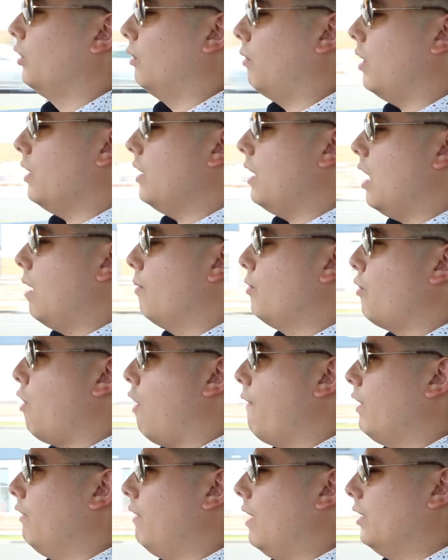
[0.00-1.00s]
So right now I'm
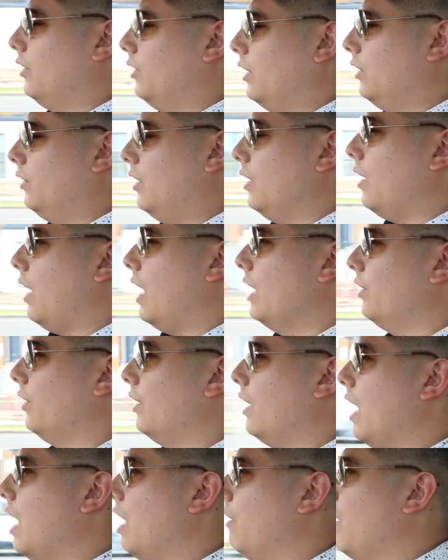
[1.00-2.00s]
driving around 60 k's
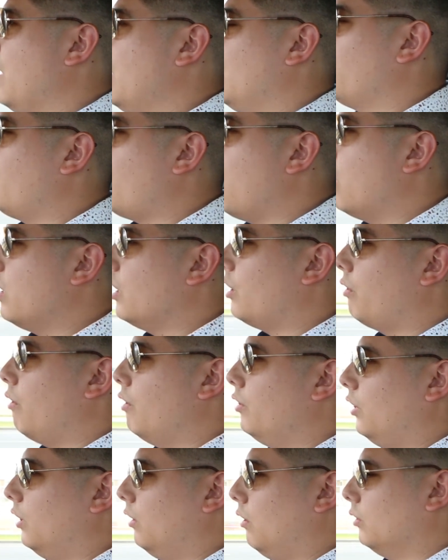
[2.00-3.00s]
an hour, and I'm kind of
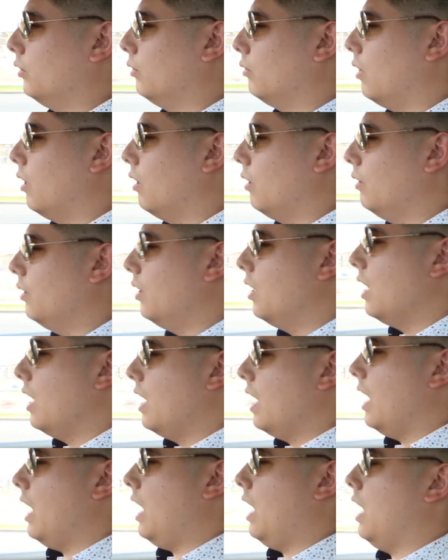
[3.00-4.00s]
cruising along the road,
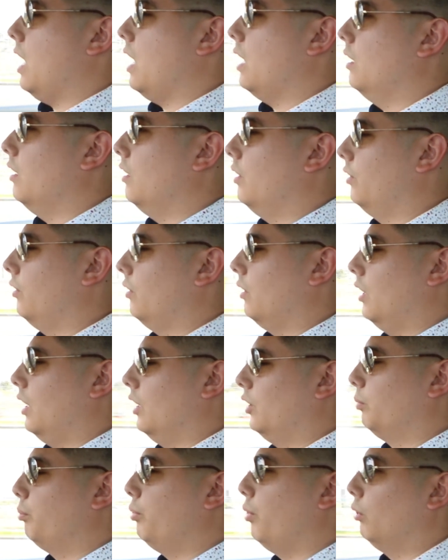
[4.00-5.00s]
and
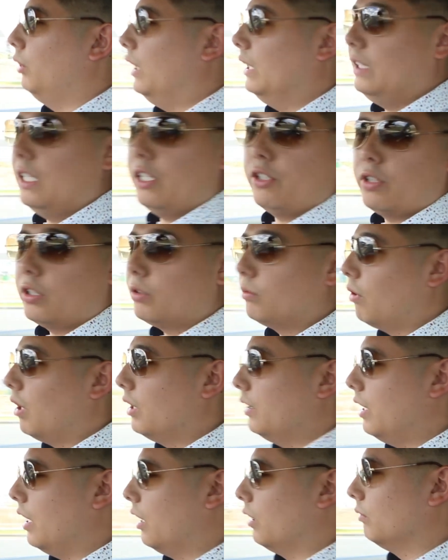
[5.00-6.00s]
it's purely electric
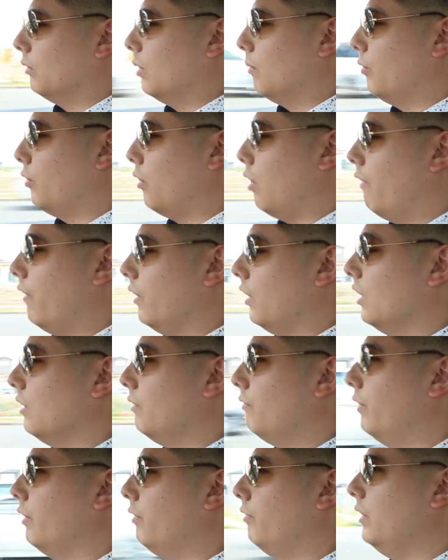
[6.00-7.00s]
right now. I'm driving at
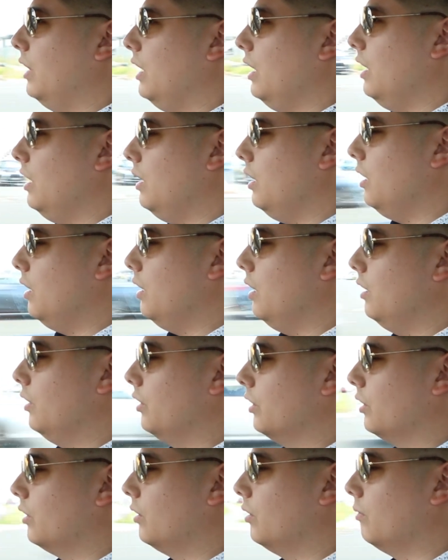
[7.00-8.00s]

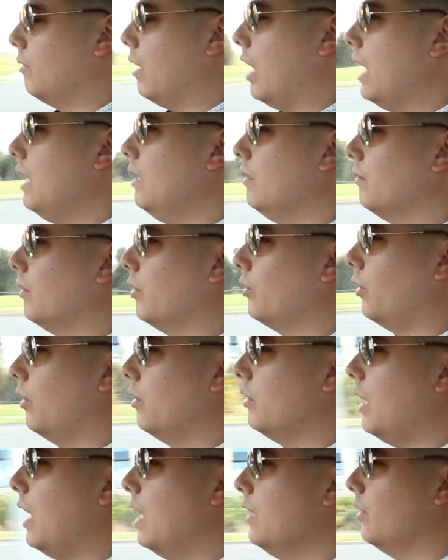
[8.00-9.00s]
58 or
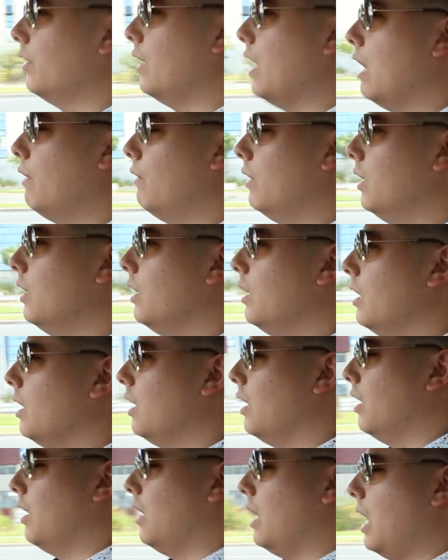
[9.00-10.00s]
so k's an hour,
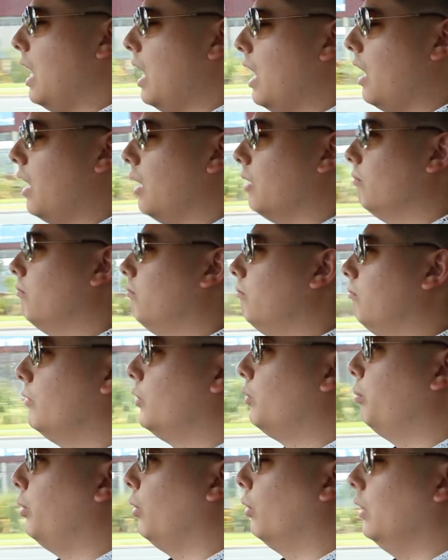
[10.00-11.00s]
and
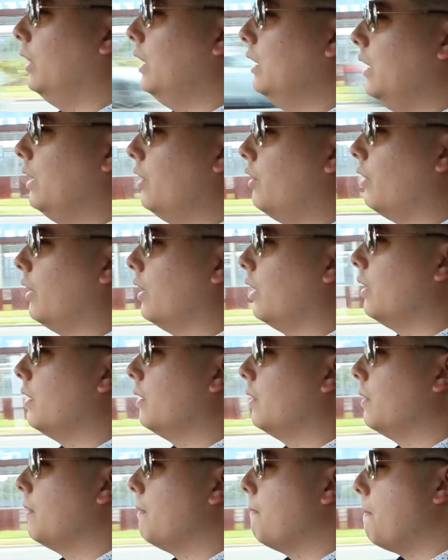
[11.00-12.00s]
it's purely electric.
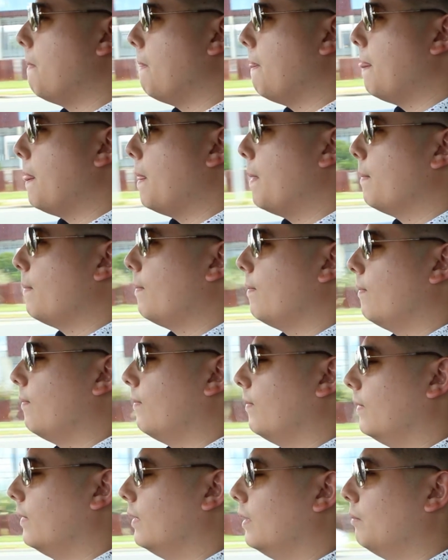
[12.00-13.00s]

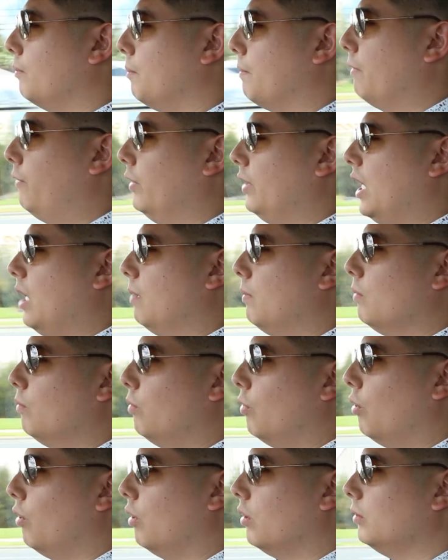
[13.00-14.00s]
Put my foot down a bit
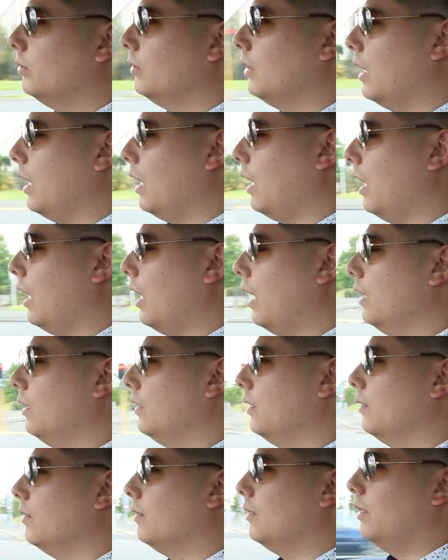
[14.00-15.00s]
more,
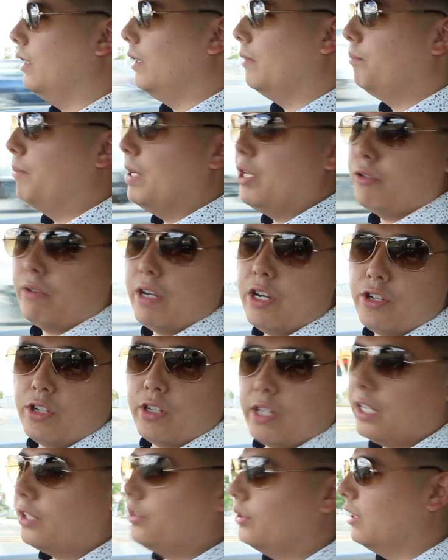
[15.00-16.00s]
and the petrol
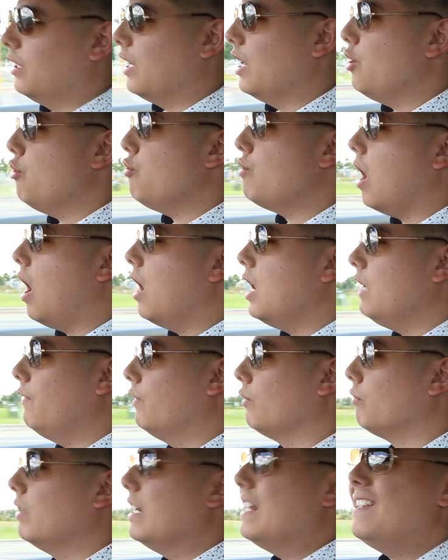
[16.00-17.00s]
engine kicks in, and you can't
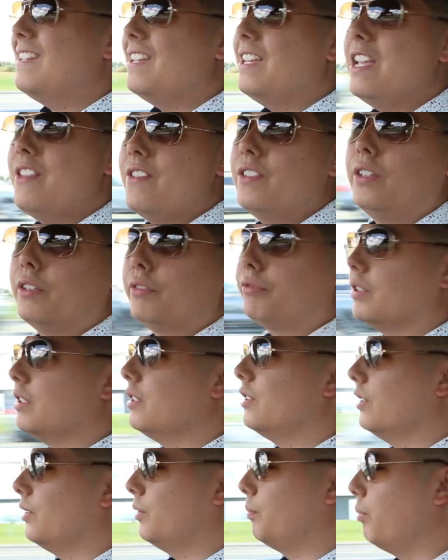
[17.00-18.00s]
even really hear the
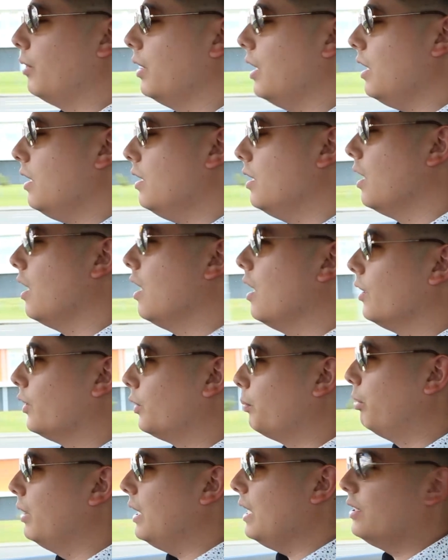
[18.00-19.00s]
difference. It's pretty
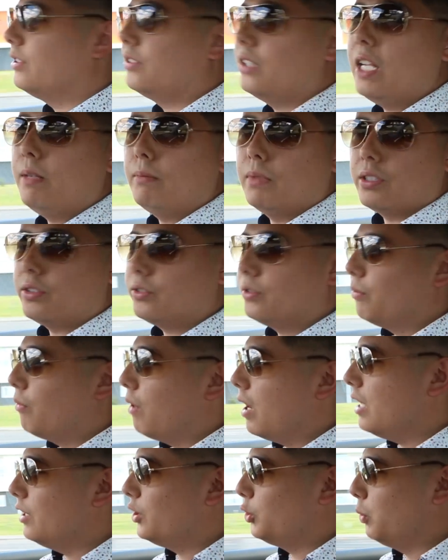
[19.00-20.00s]
seamless the
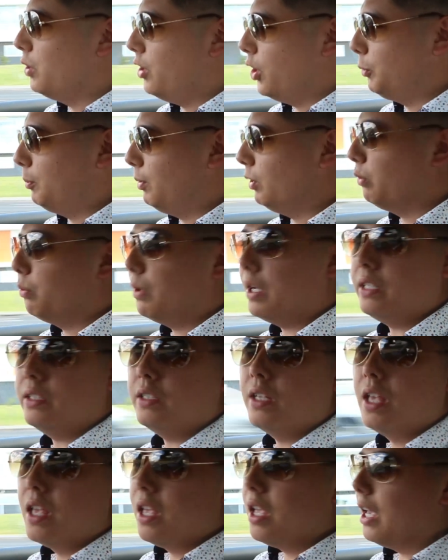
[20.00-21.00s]
way it switches
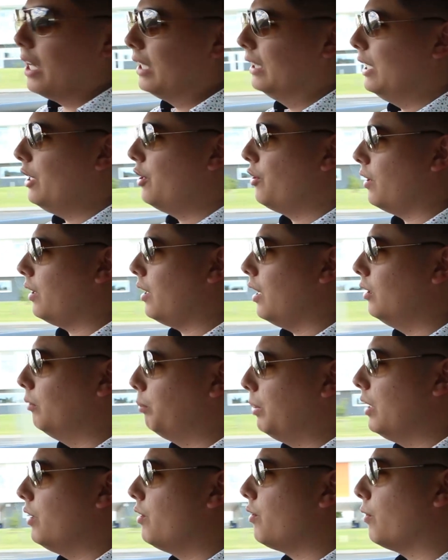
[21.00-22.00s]
between electric
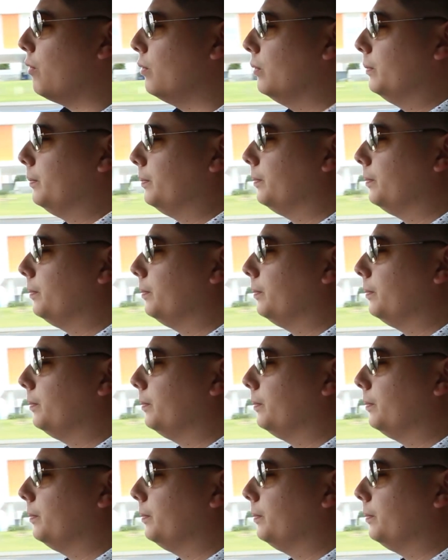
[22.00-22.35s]
and petrol.